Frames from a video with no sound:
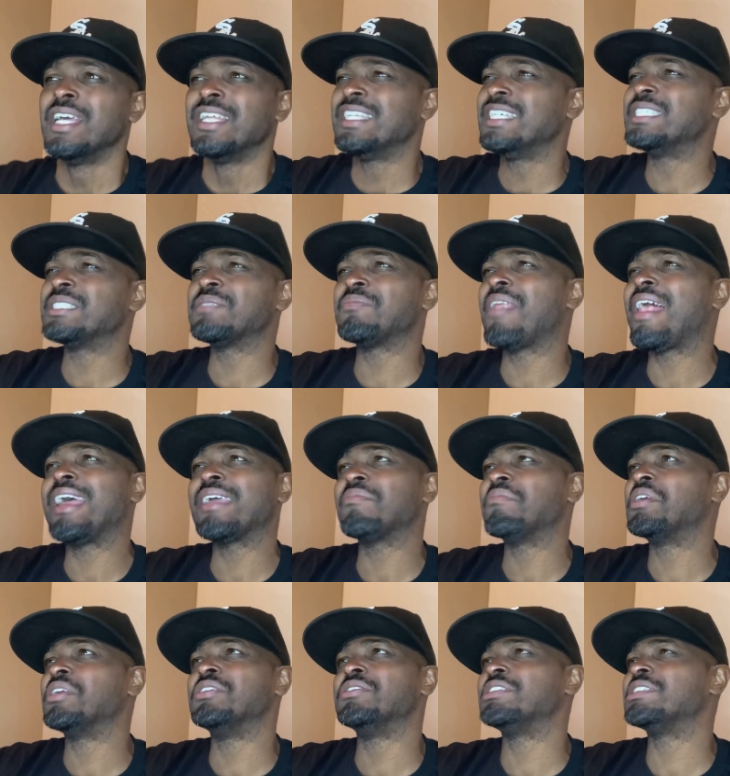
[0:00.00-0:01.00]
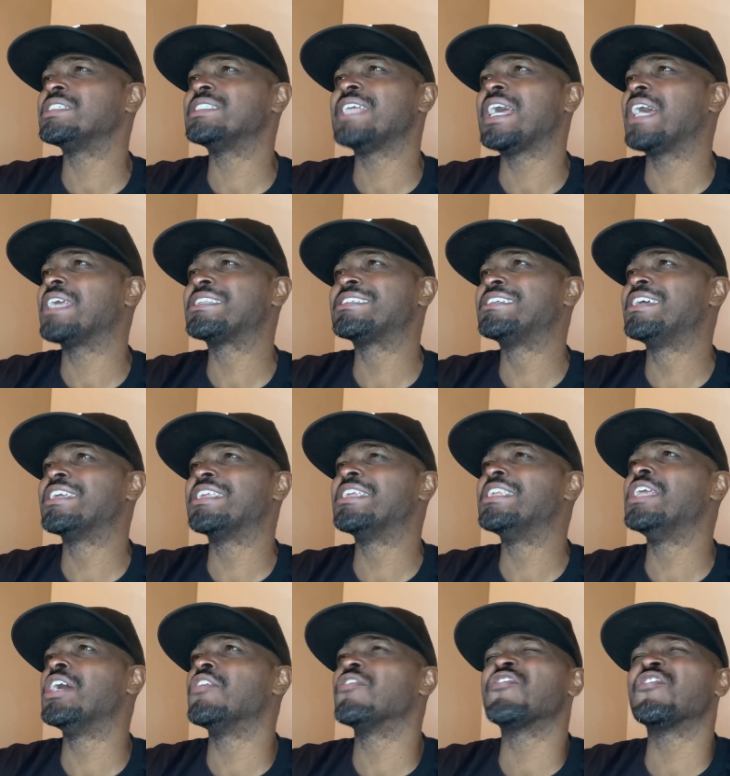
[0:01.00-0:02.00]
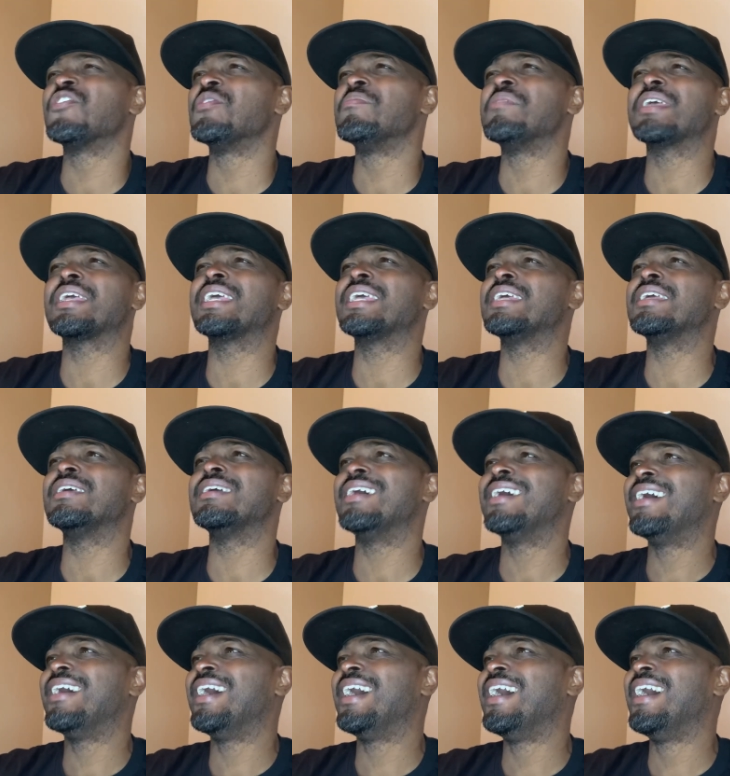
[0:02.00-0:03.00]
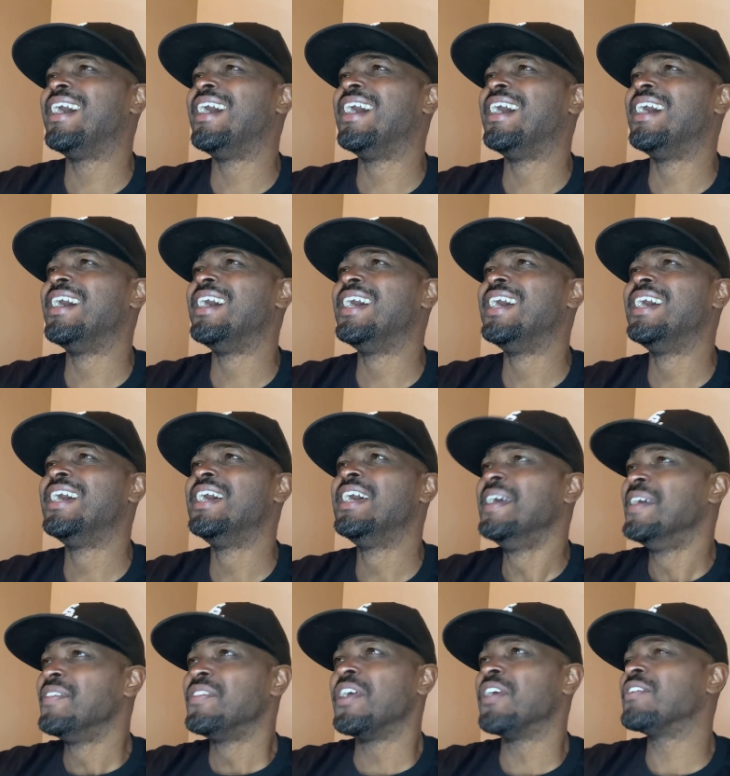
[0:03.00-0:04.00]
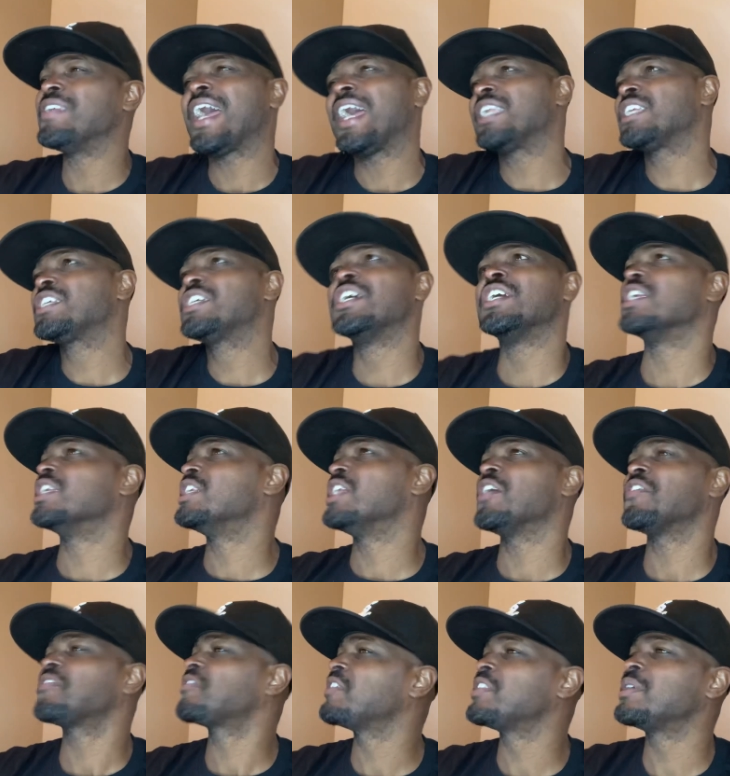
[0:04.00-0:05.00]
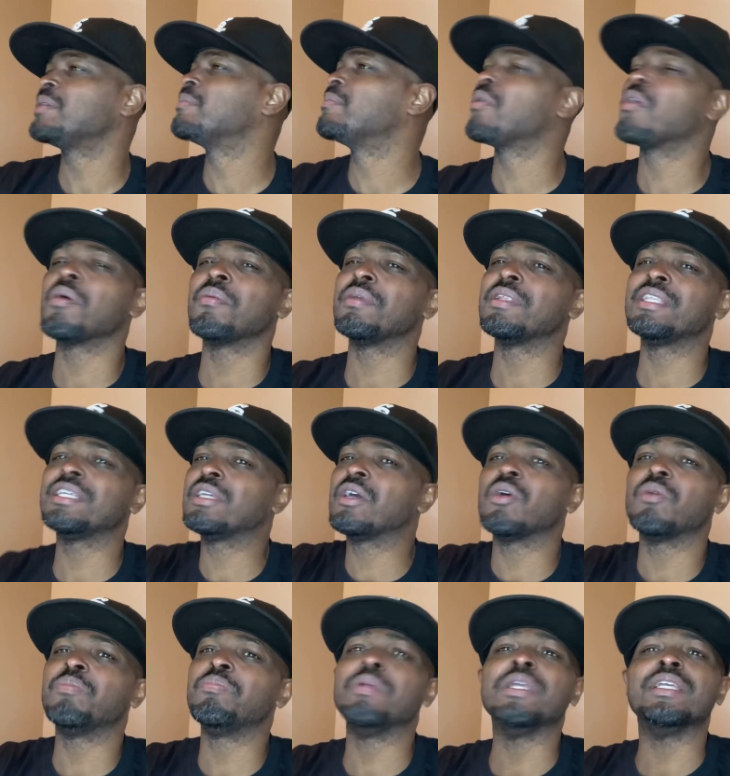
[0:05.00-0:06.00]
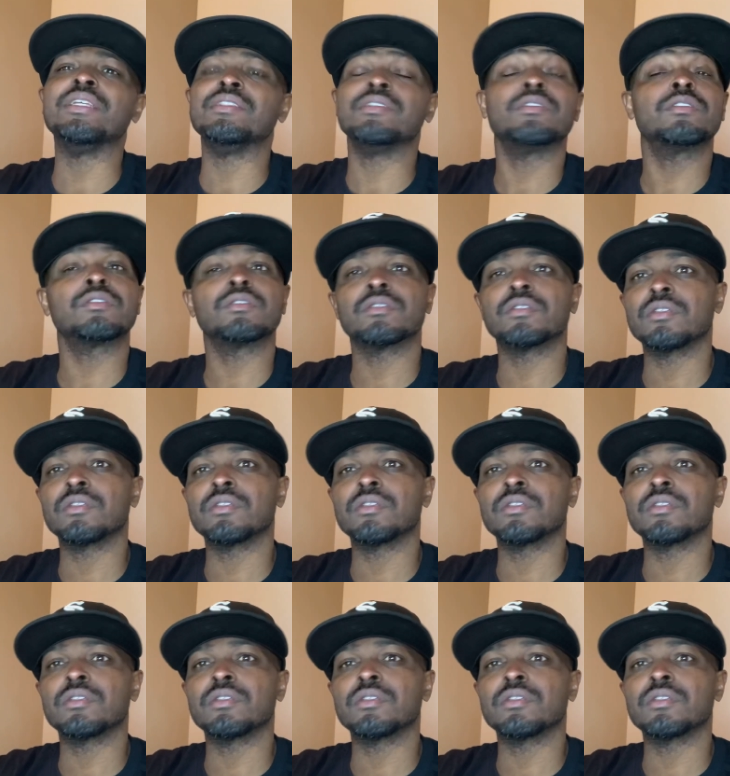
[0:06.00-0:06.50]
These black men are just not good enough for me. They're not good enough for the morbidly obese.